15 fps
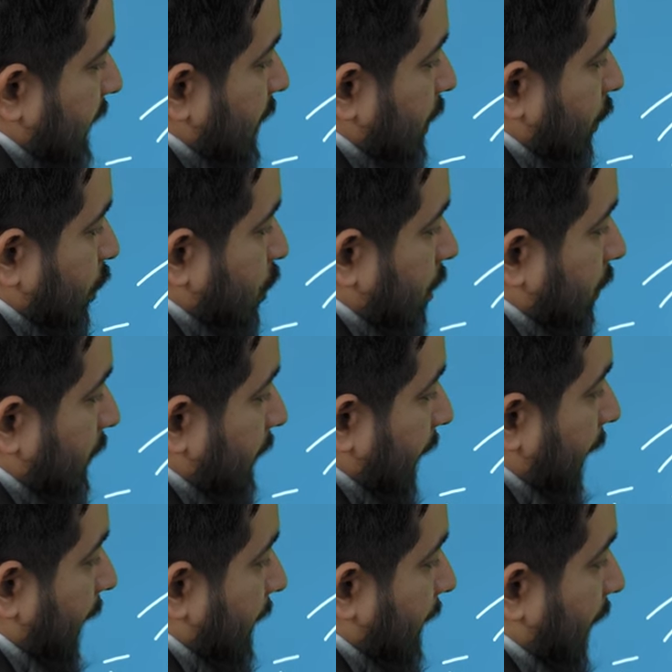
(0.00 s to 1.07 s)
earshot
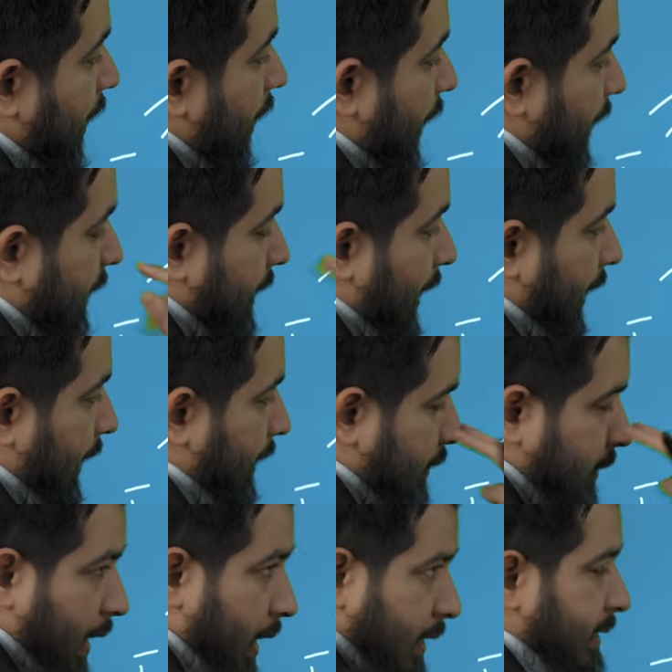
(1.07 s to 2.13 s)
and
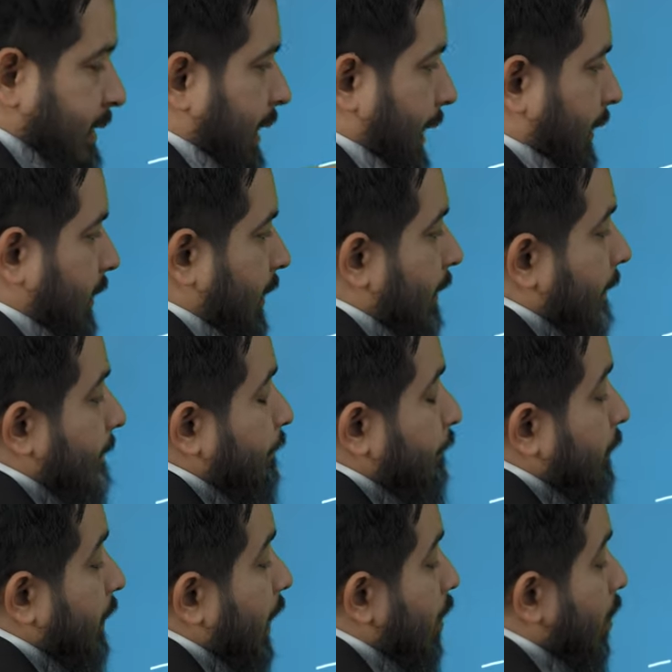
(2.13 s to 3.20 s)
eyesight.
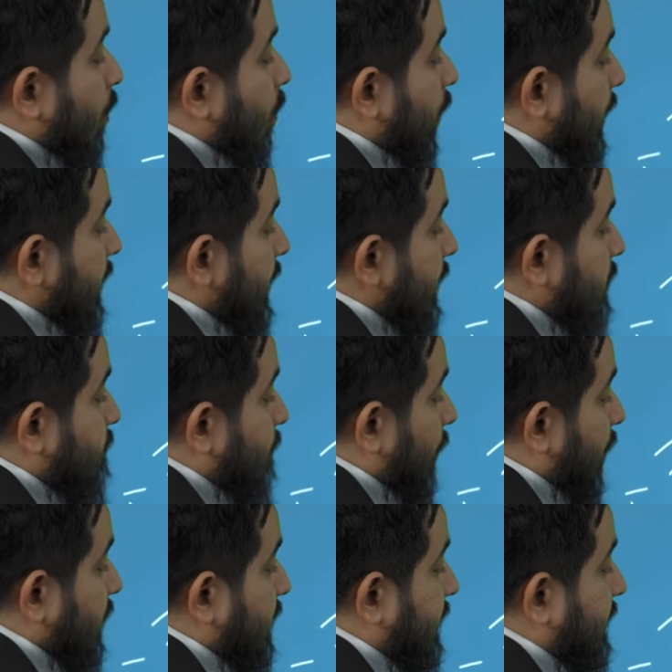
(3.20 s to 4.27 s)
When this
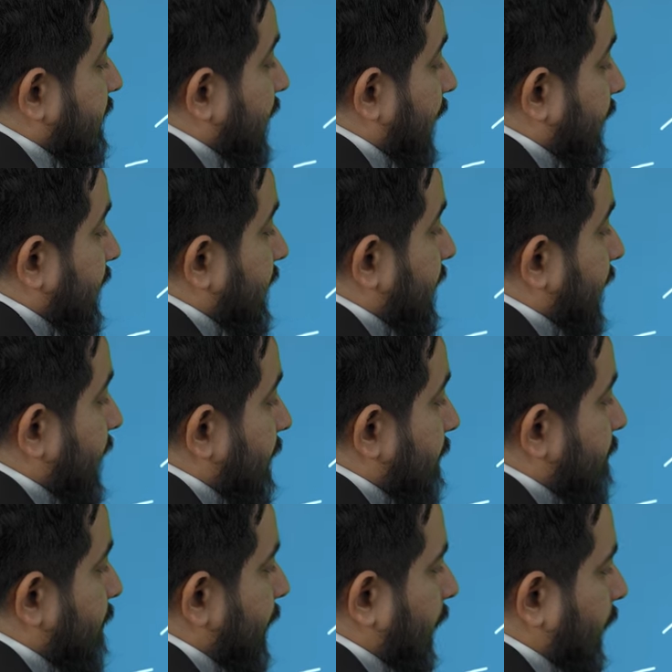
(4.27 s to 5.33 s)
mosque started getting
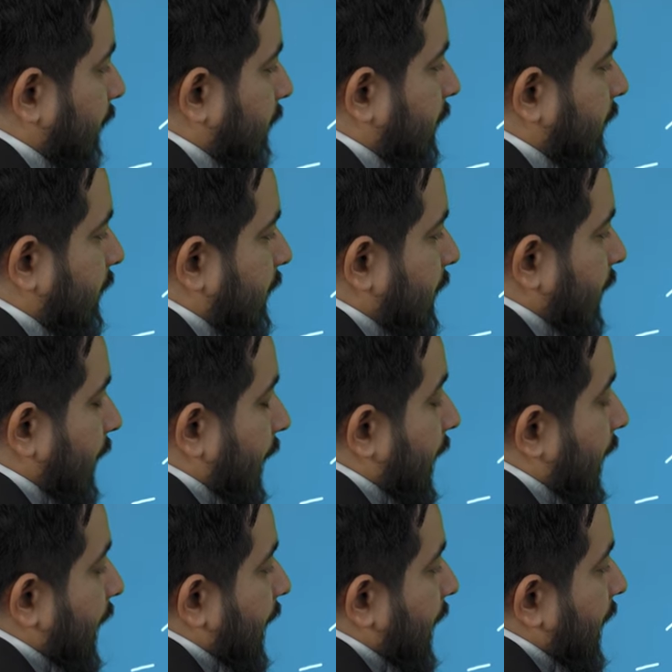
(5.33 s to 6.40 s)
built,
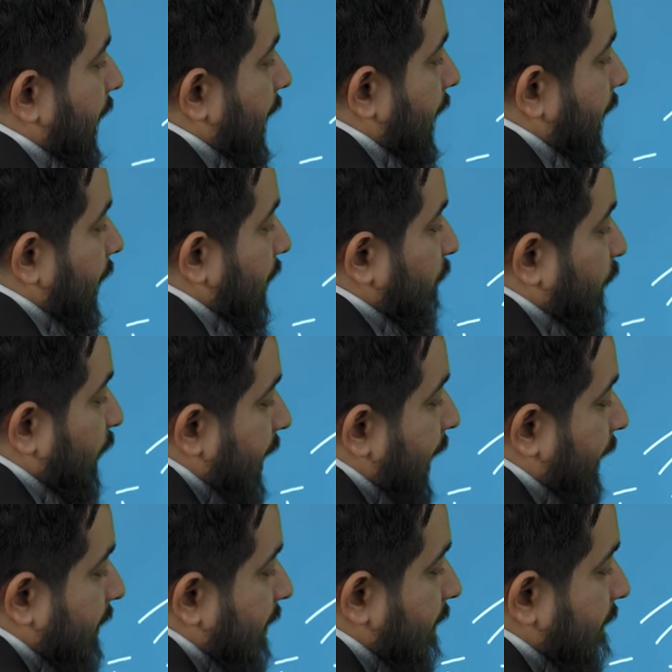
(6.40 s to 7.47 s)
if he
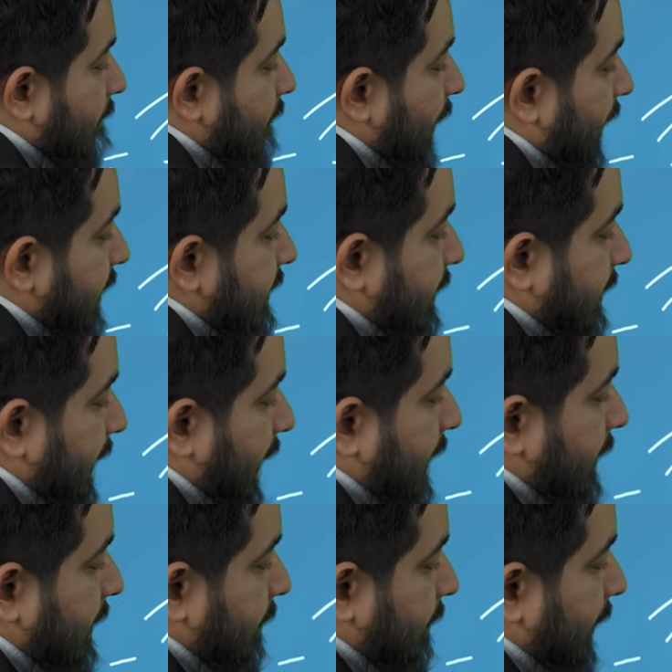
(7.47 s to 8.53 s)
had an advisor
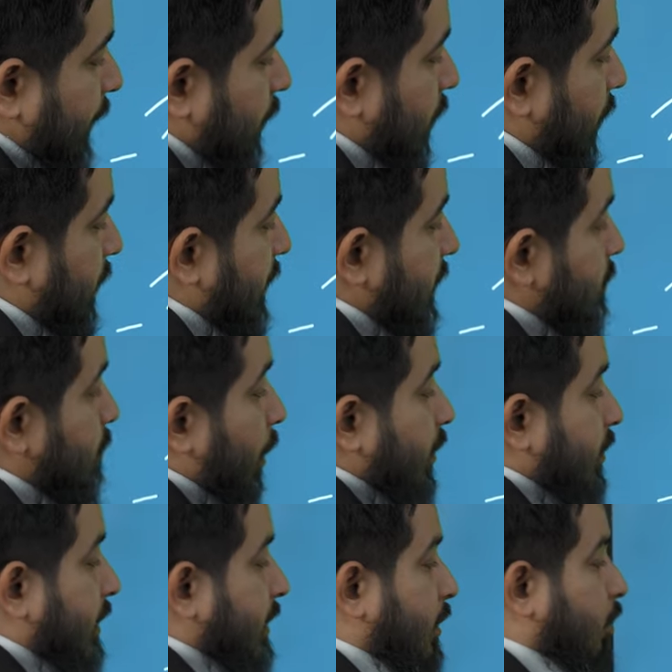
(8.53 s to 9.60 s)
telling him that, look, this
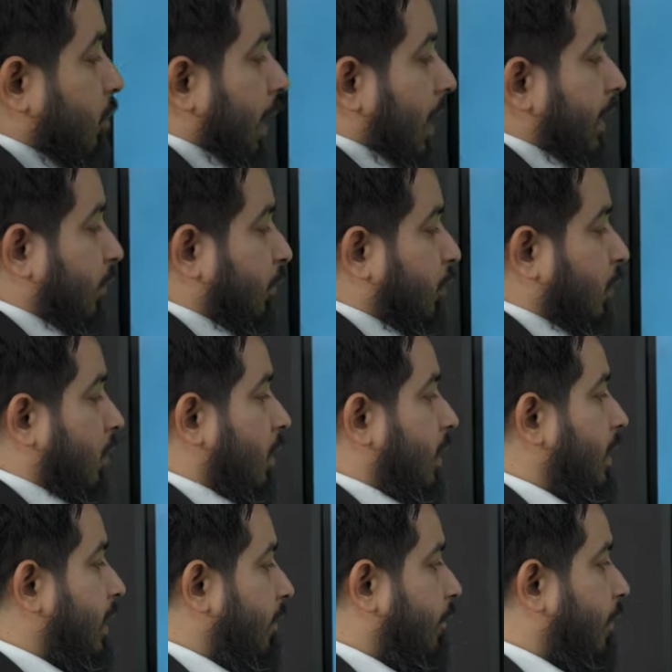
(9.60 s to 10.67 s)
mosque is great if you're going to
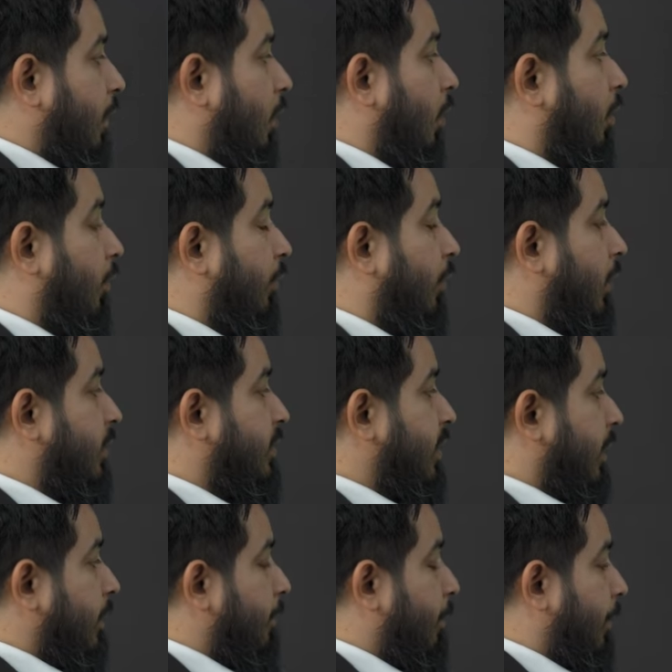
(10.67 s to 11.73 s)
live here, or if you're going to
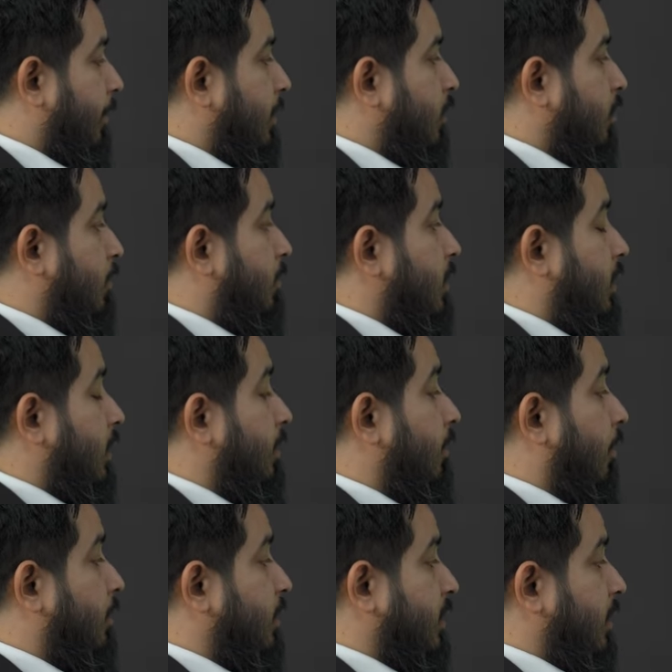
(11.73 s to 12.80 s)
sell the property to a Muslim,
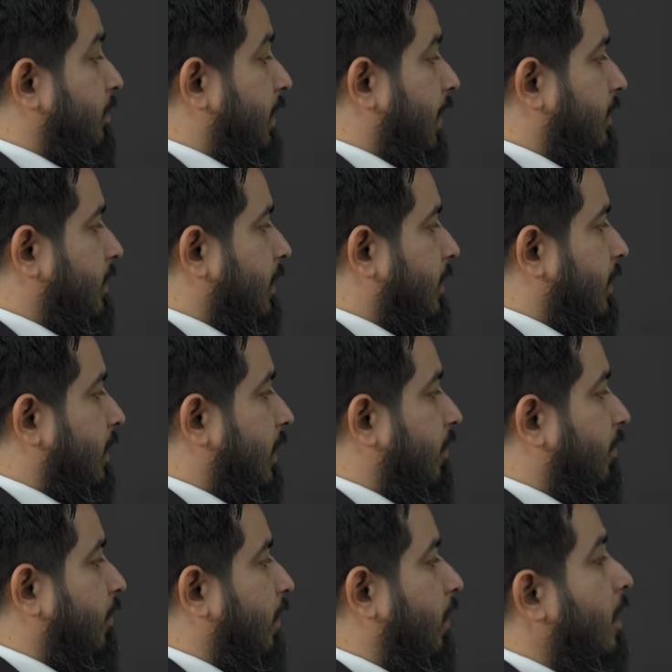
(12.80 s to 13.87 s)
or Muslim tenants are going to
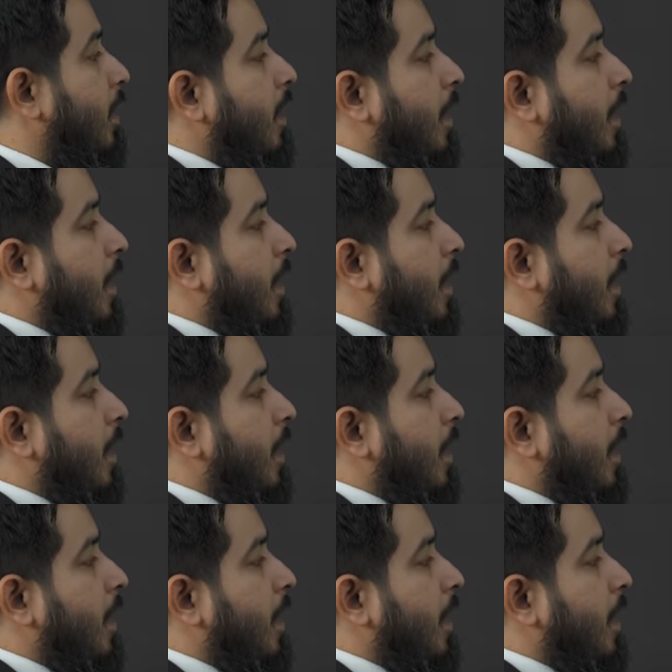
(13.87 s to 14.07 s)
live here,